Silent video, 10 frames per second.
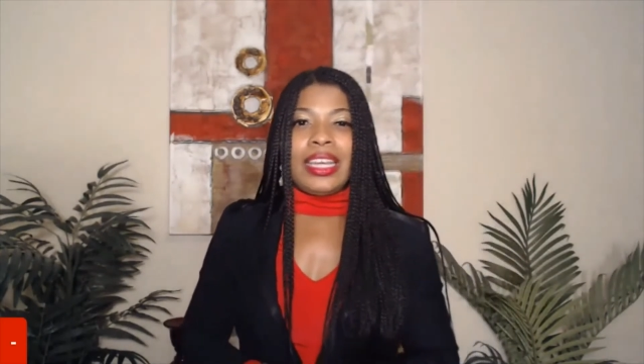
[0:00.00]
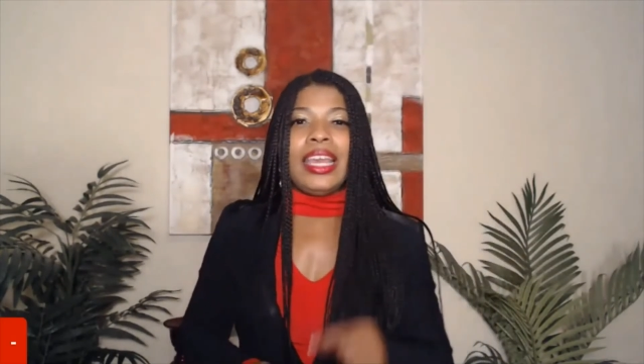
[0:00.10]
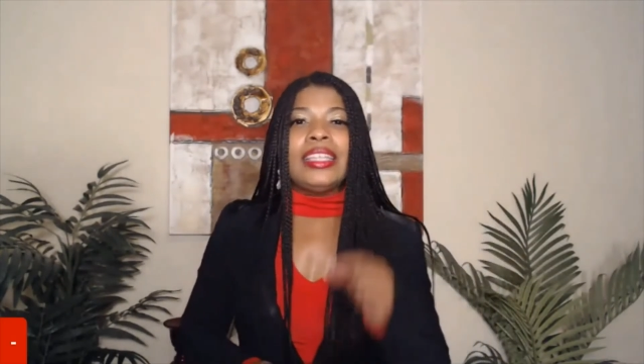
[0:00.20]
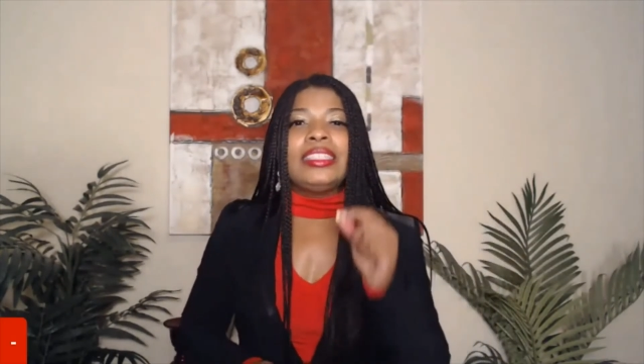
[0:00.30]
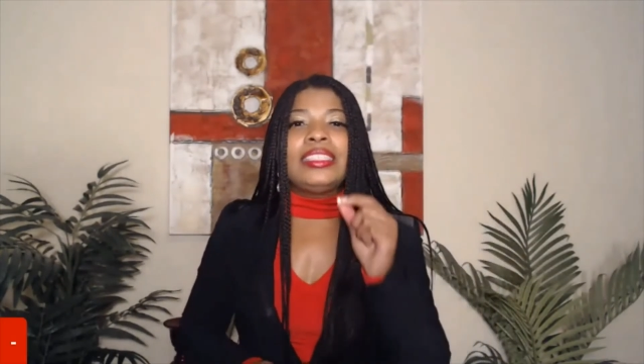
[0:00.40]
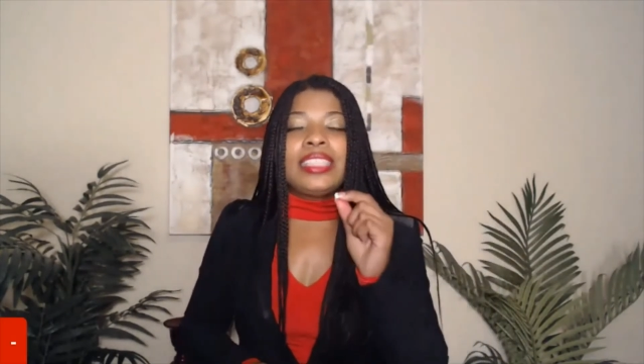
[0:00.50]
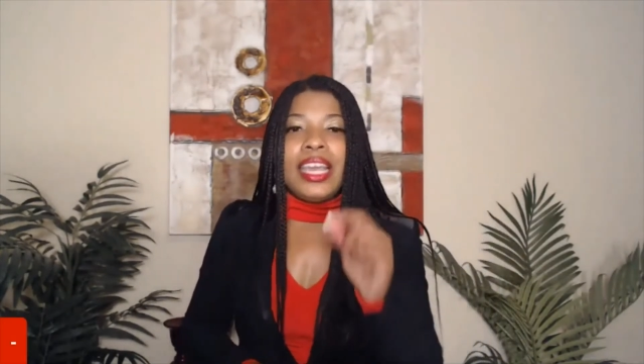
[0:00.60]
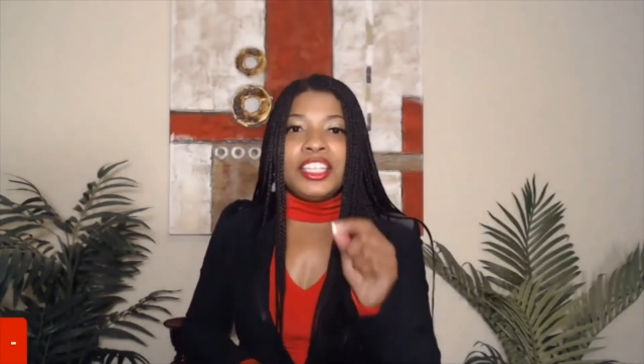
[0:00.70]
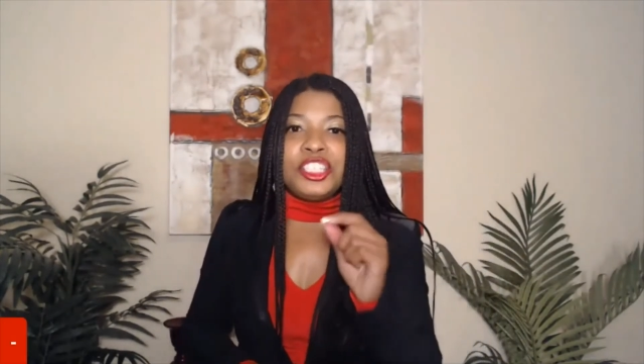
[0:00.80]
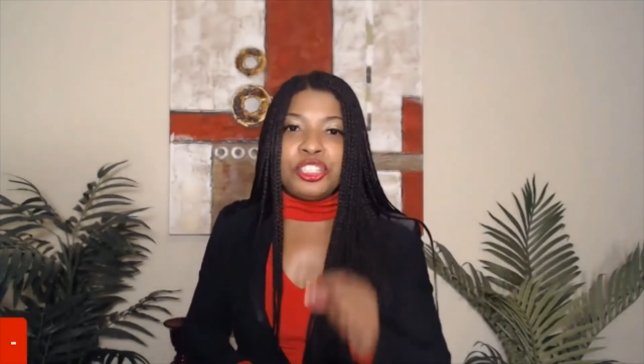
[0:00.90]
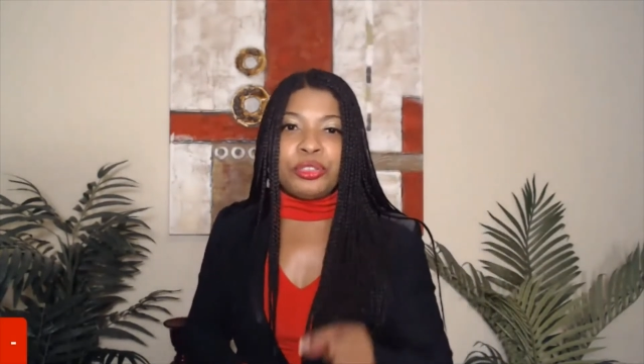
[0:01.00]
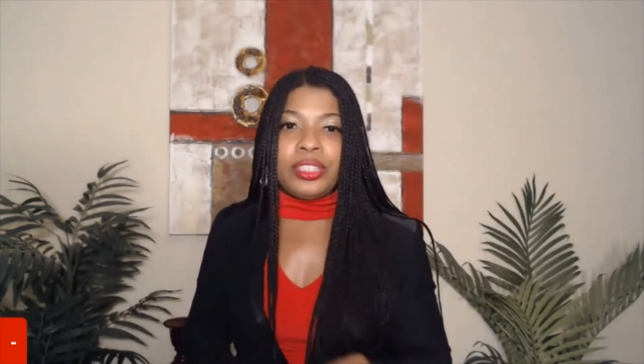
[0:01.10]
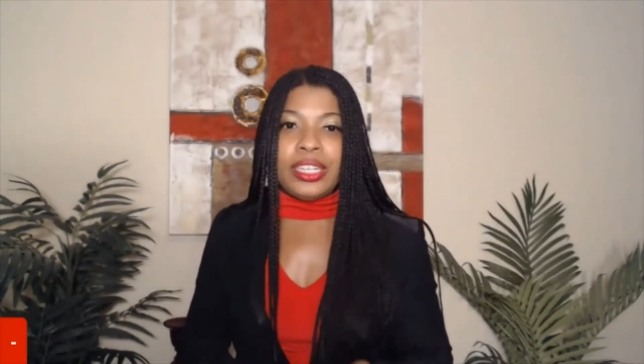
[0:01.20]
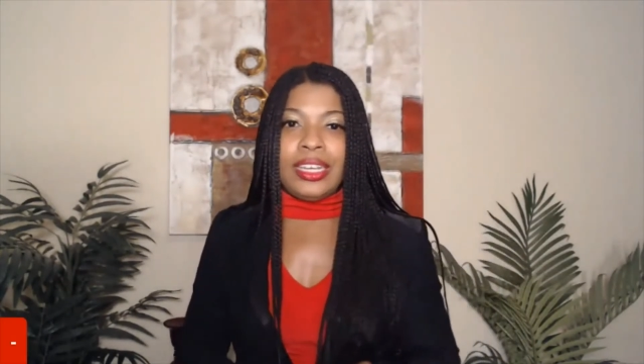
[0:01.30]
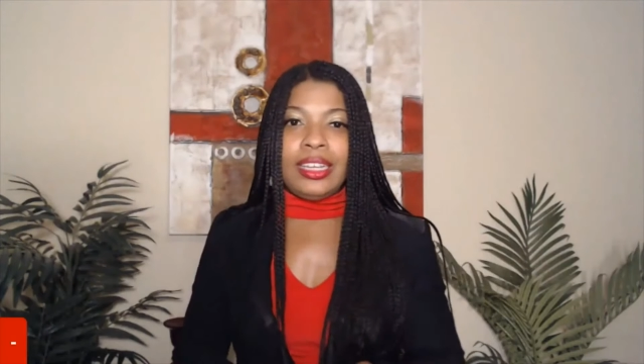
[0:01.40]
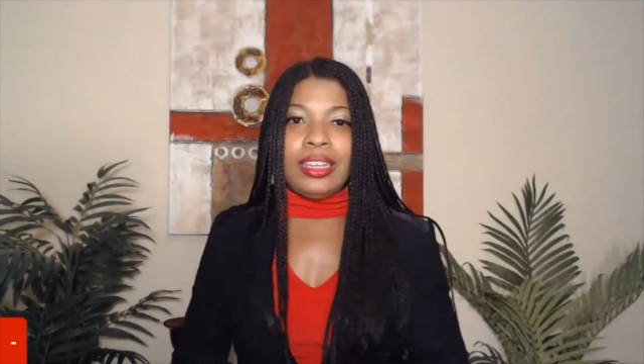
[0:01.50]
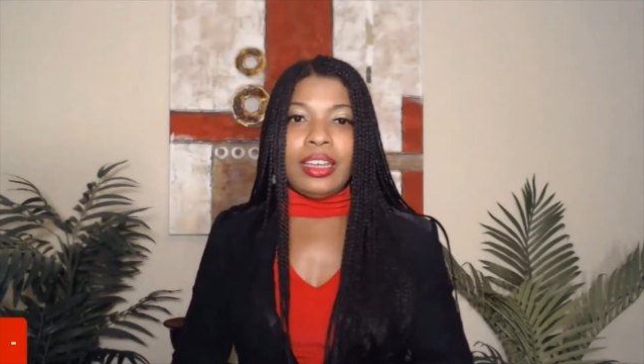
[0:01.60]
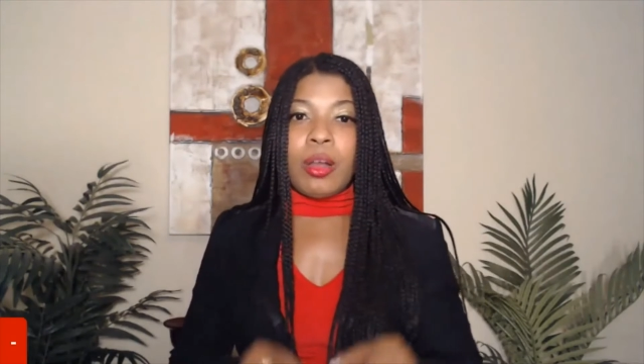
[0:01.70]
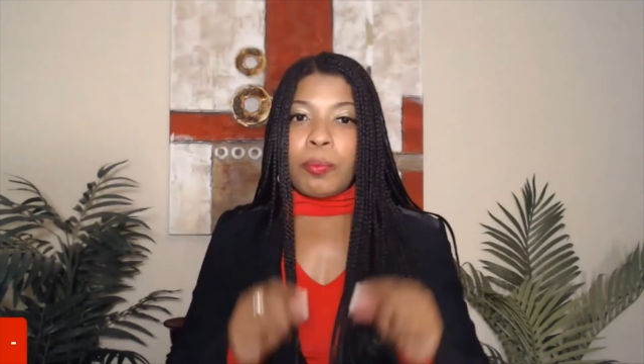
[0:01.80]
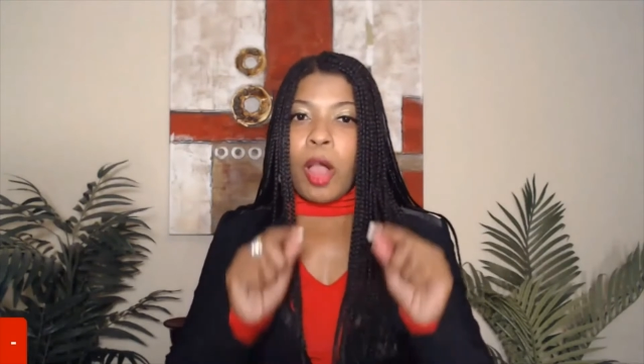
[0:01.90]
intentionally
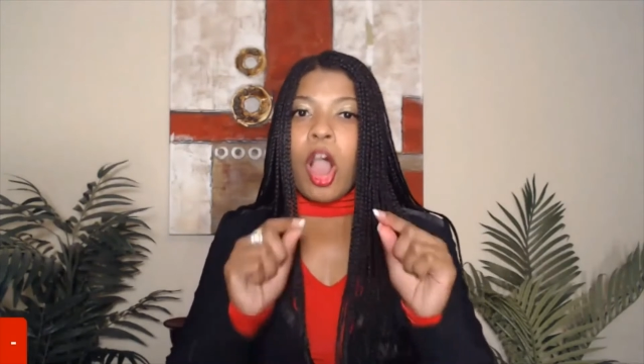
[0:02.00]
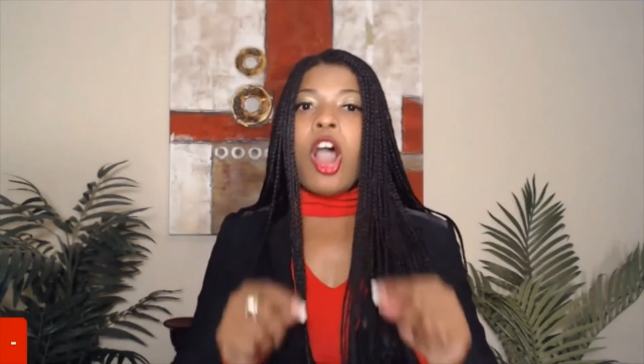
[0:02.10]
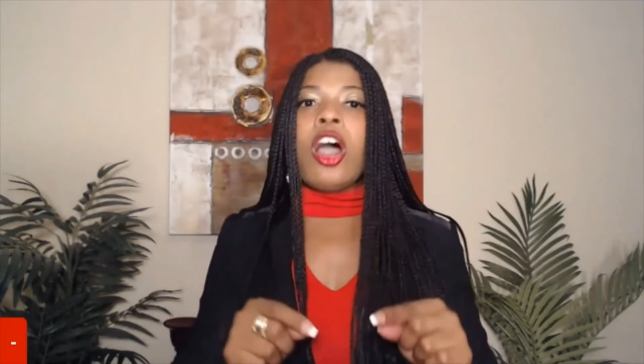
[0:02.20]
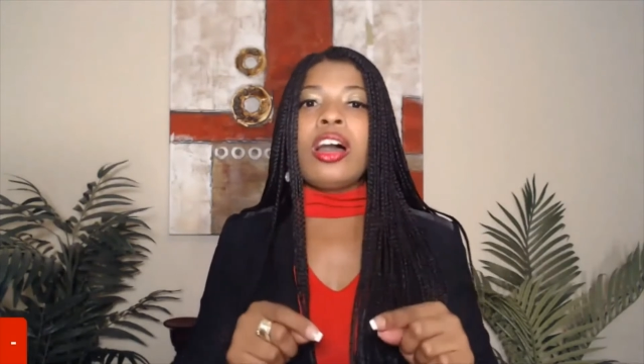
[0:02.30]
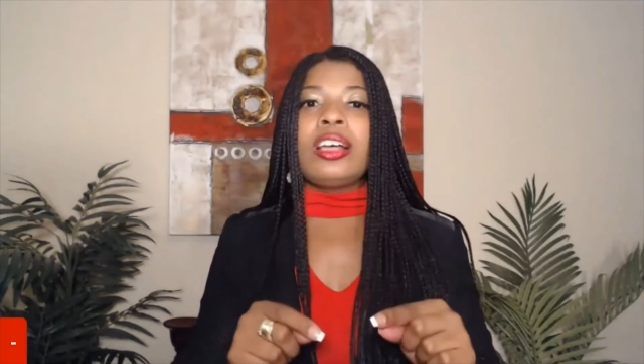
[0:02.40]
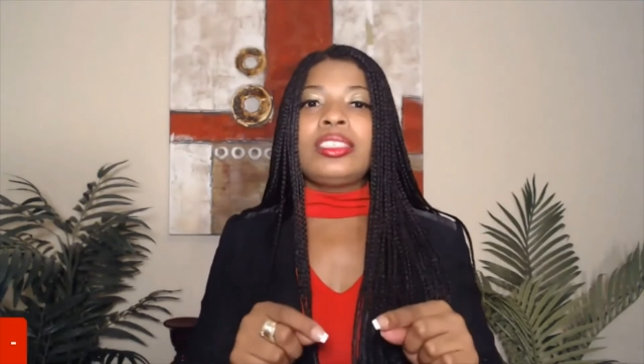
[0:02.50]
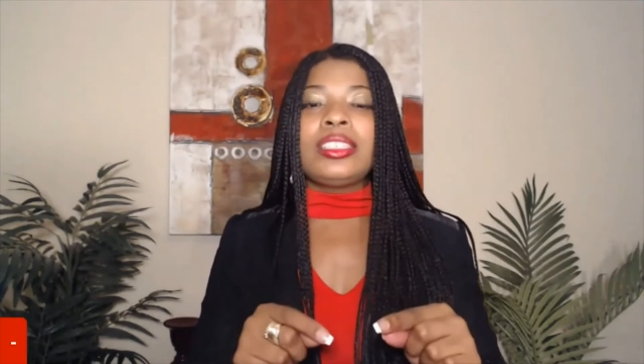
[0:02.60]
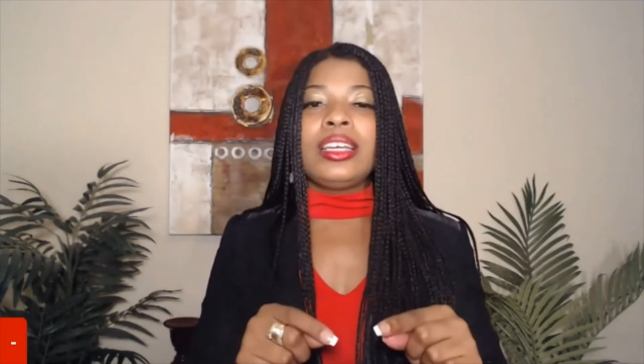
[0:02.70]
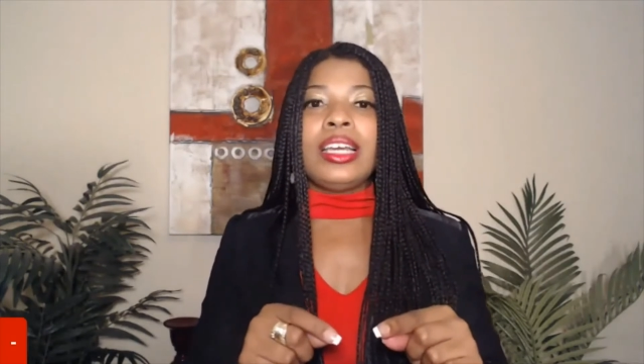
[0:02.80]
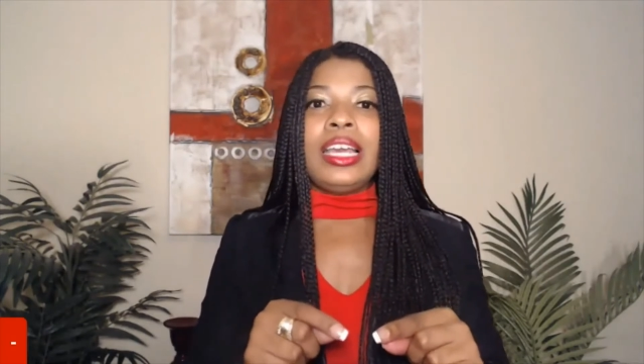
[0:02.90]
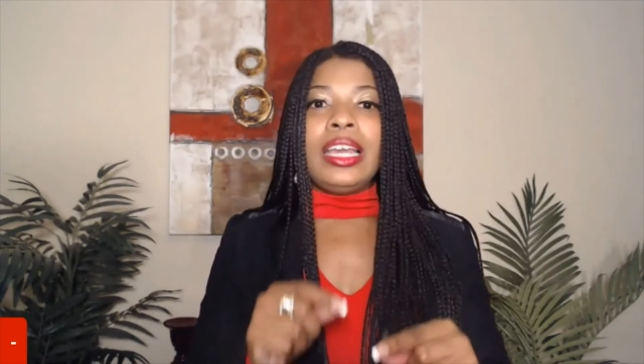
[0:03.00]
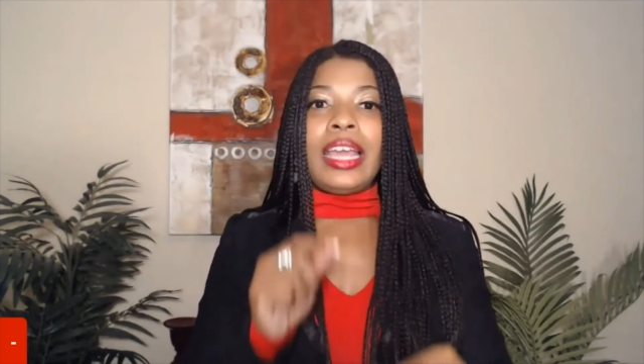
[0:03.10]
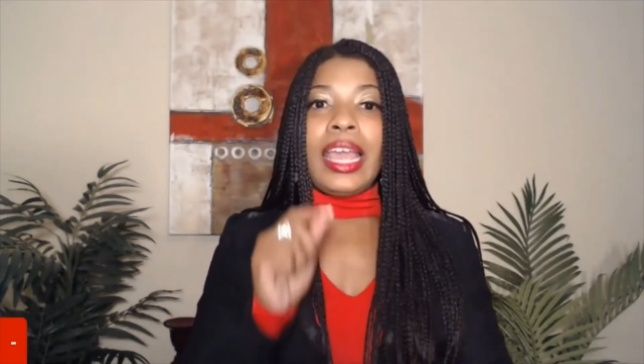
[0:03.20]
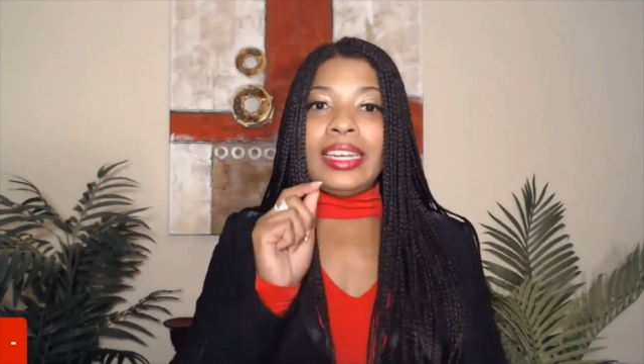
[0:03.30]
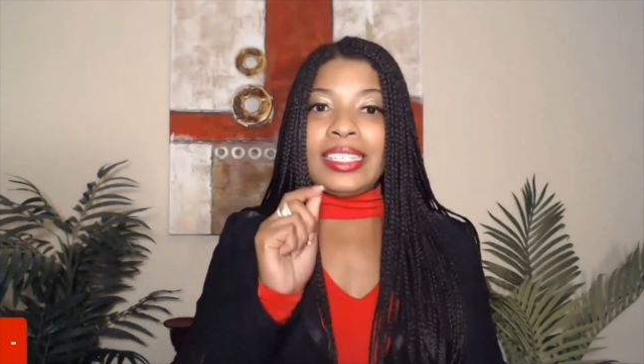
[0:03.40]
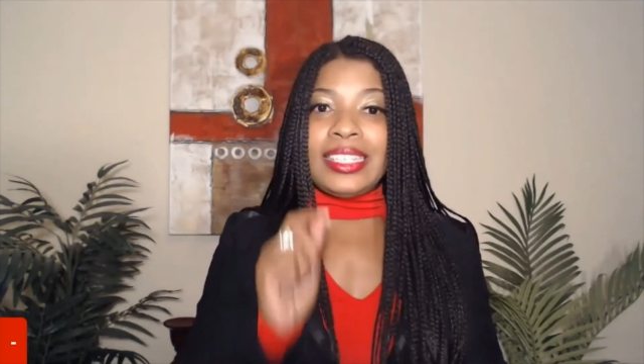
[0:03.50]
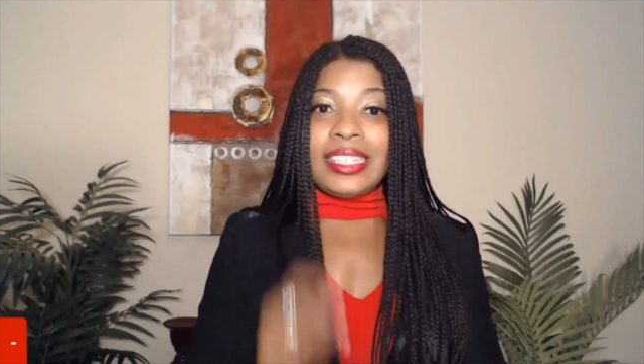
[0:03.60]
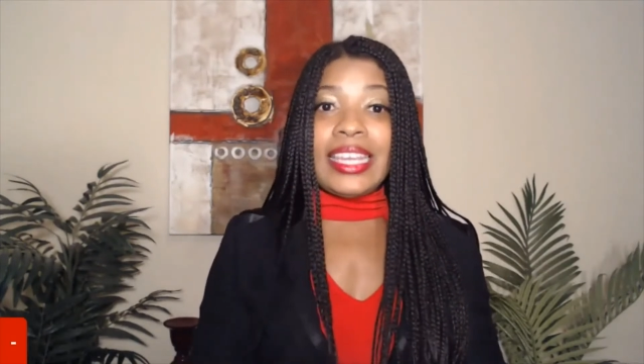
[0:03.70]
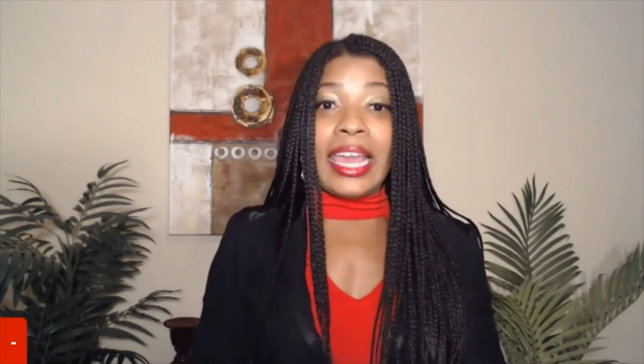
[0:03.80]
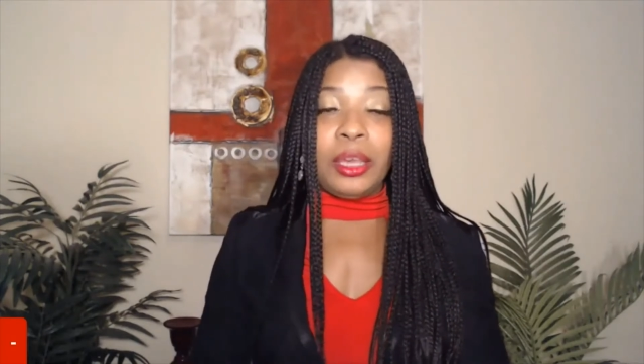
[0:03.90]
pause and
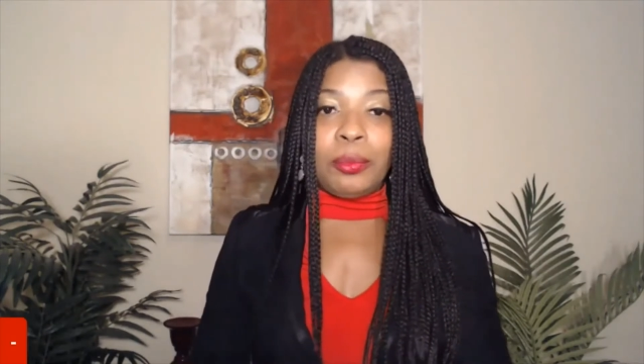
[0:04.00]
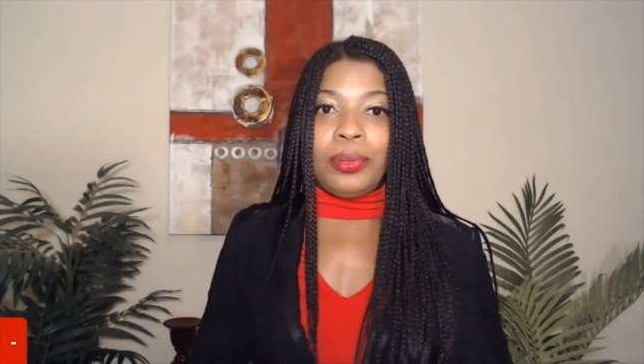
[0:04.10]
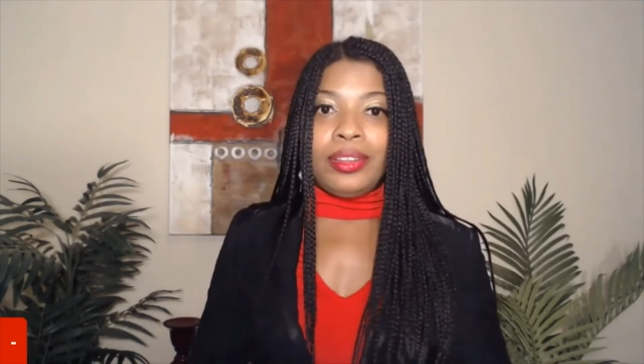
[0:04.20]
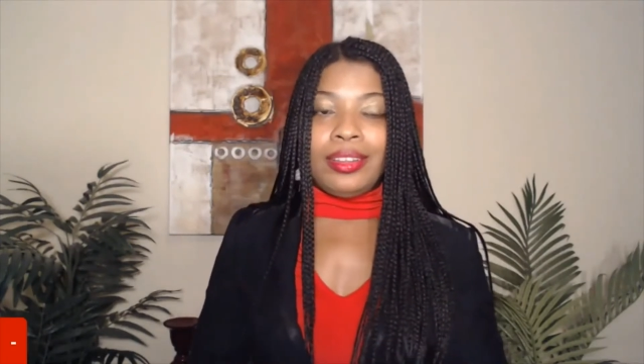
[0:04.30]
escape.